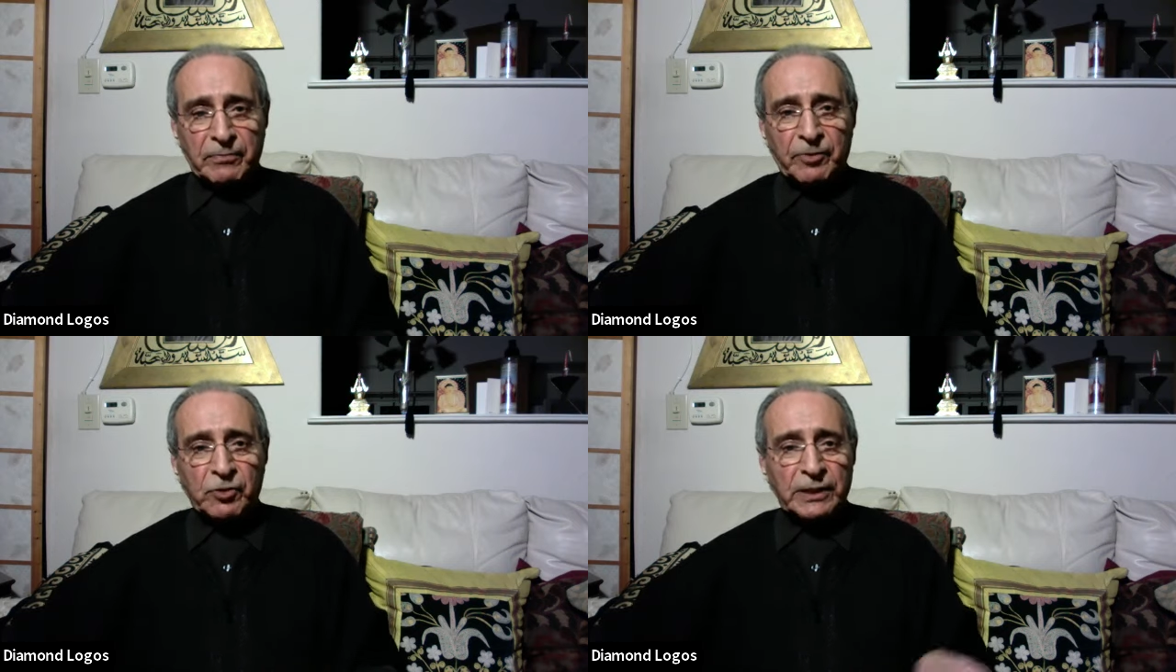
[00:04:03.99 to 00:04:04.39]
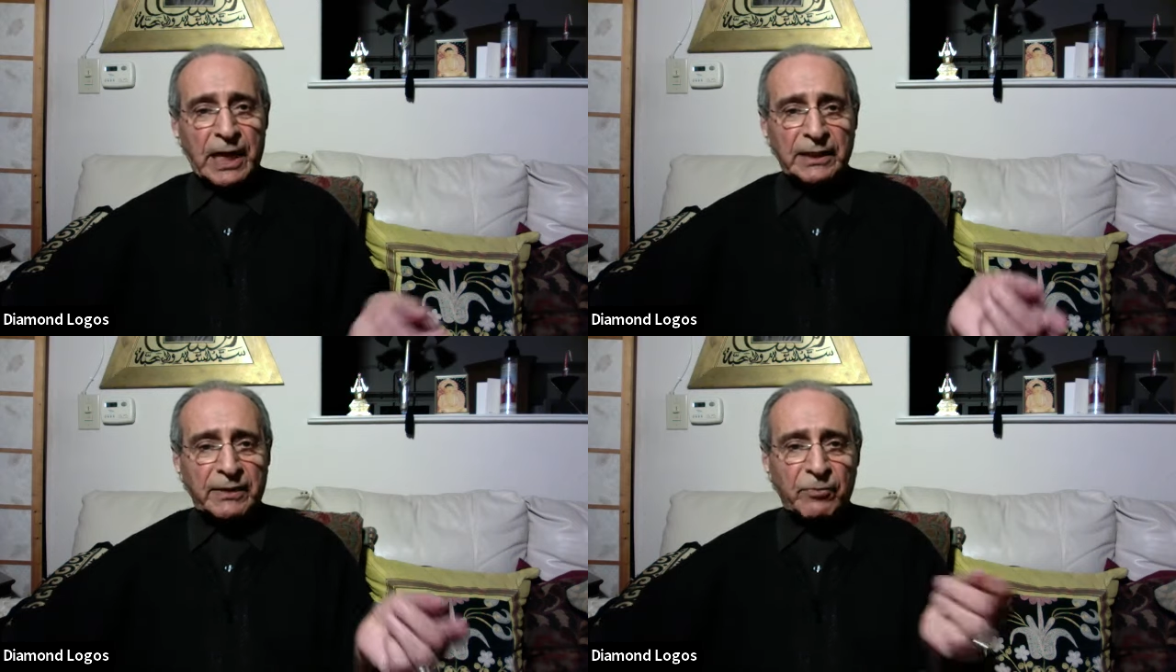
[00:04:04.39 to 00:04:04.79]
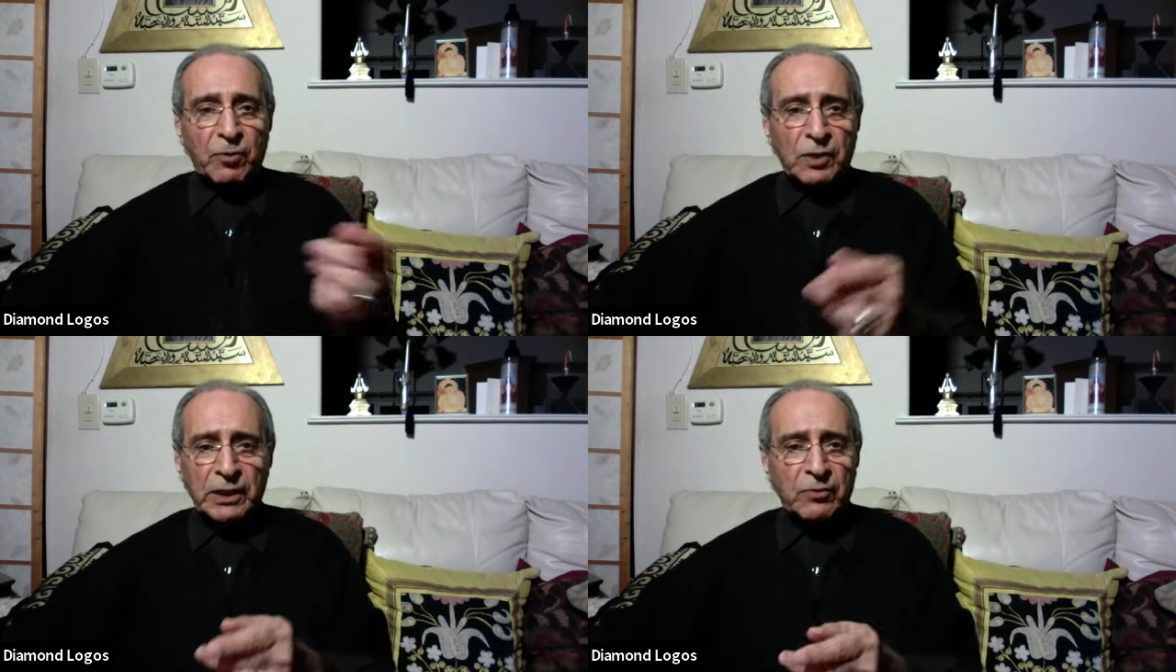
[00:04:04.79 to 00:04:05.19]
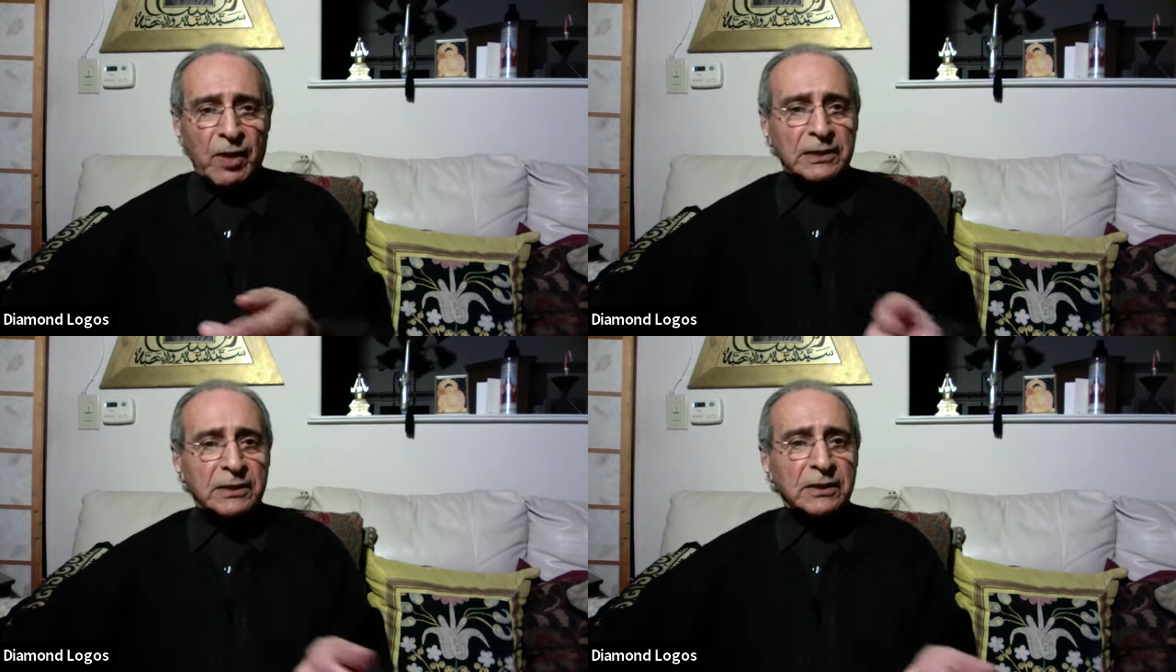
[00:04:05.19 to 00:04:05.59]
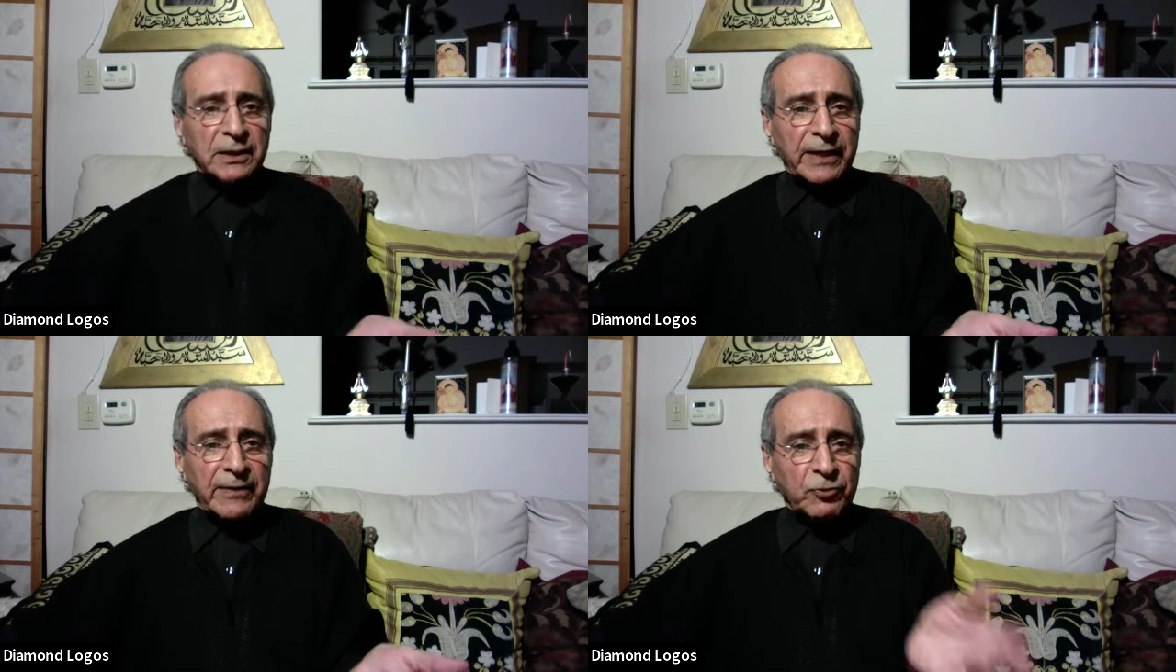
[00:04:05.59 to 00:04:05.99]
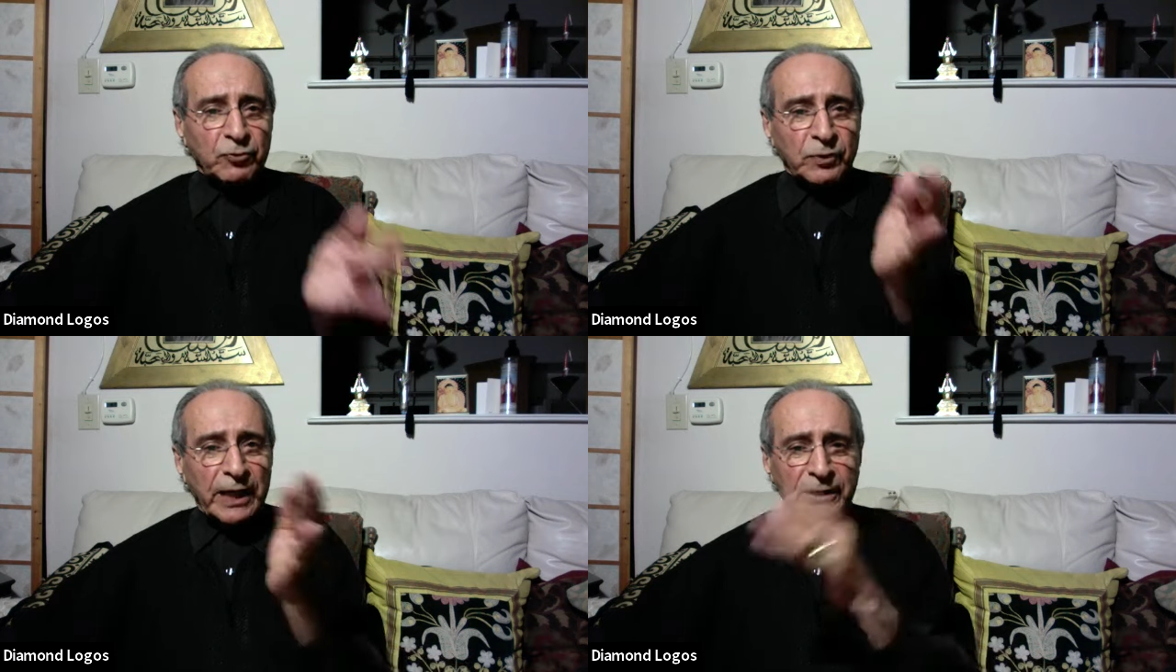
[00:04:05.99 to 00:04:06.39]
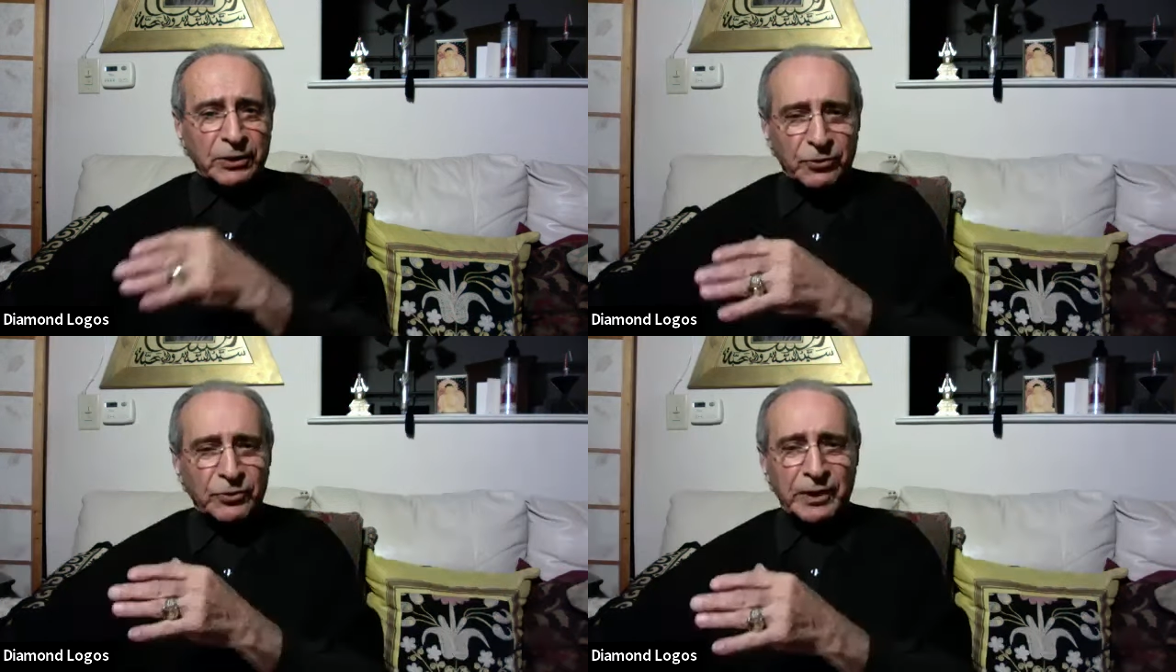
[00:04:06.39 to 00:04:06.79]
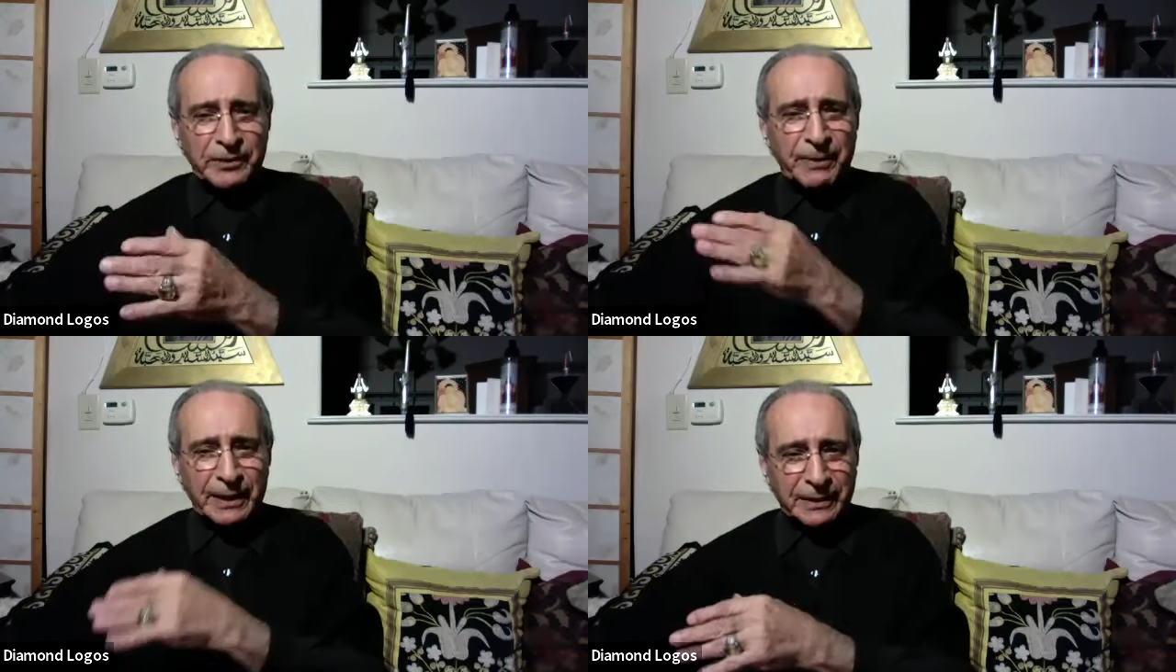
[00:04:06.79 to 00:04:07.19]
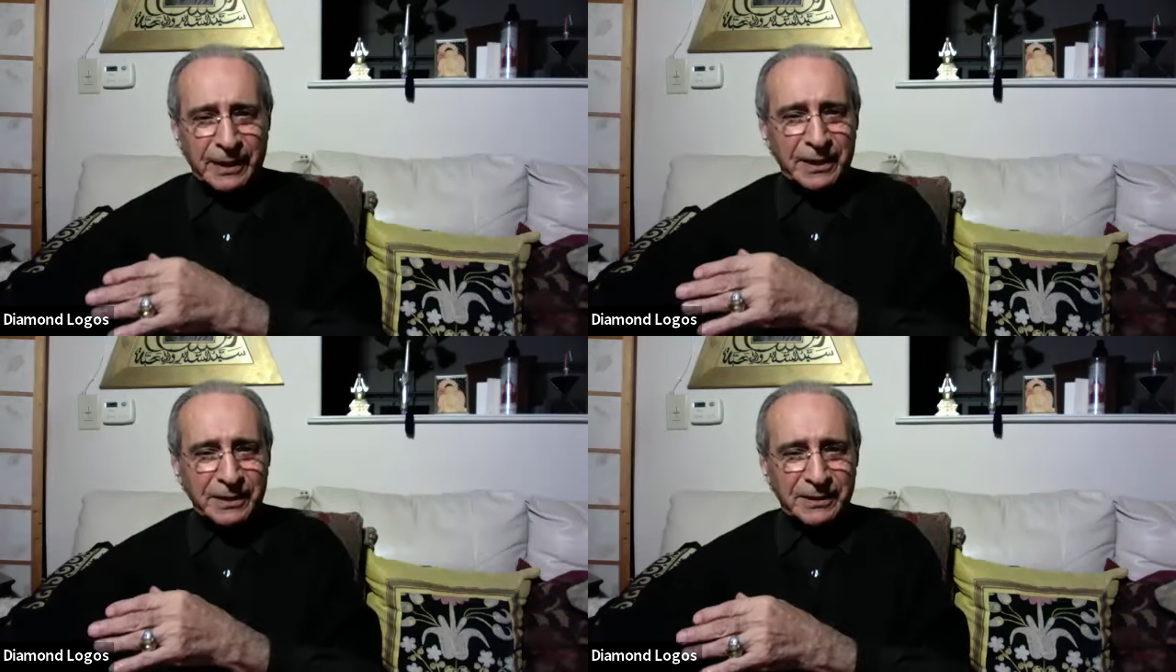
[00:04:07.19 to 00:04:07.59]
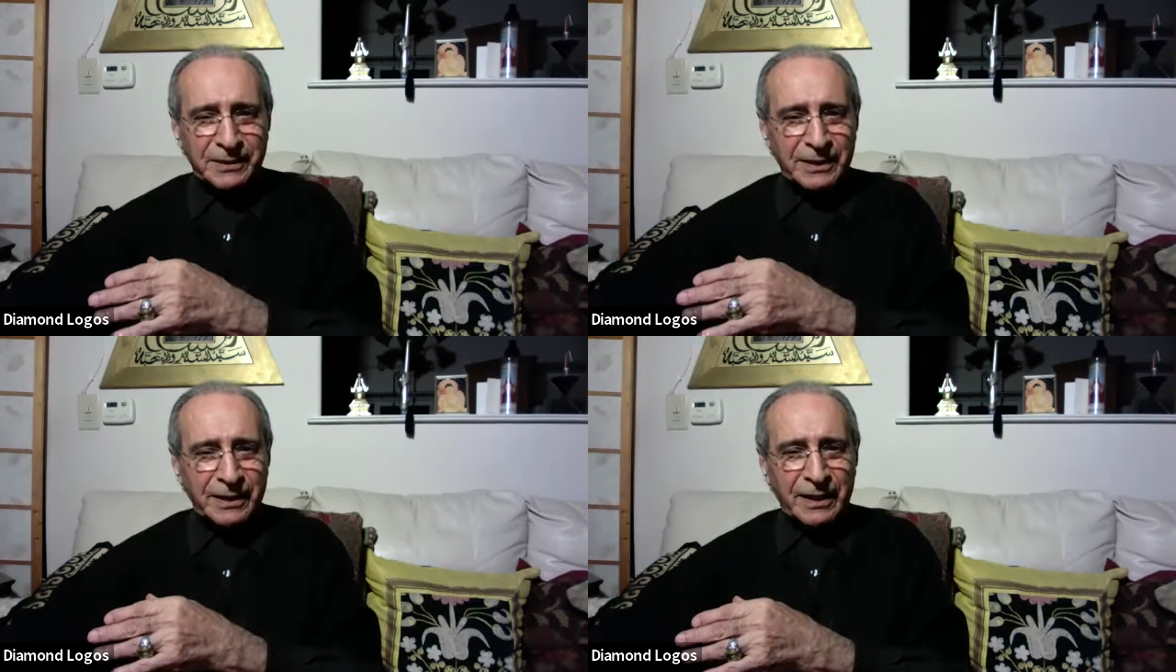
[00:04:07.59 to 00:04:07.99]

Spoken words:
because Adam only was came to later on in paradise,